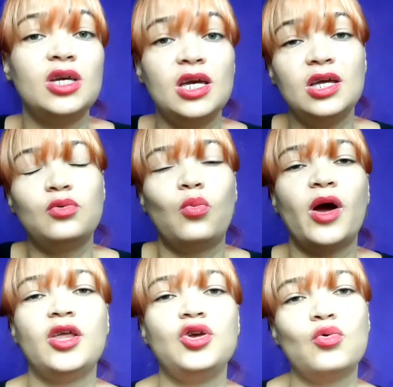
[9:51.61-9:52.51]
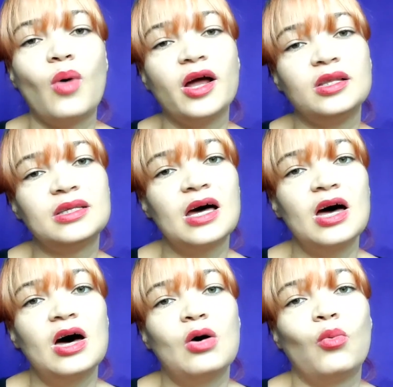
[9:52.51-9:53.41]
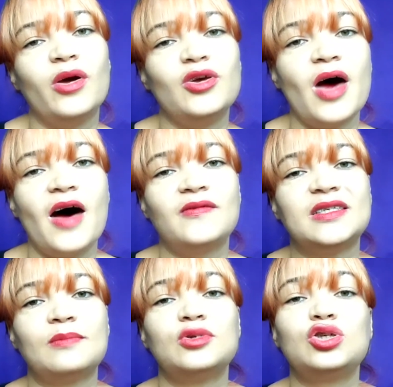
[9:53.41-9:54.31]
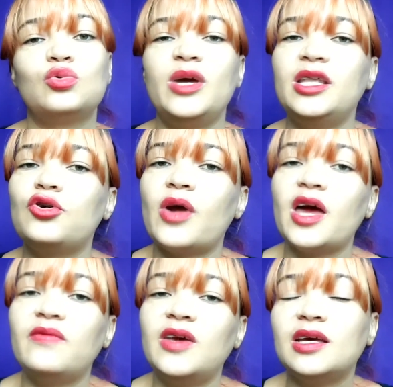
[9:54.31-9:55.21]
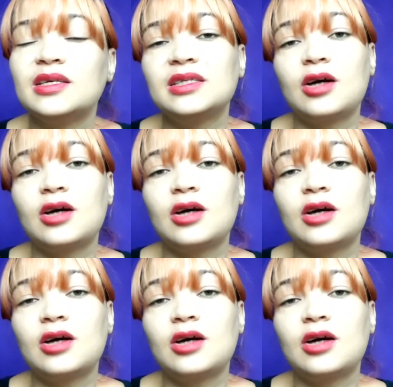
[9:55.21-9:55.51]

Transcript: eat when you have some sweet cravings,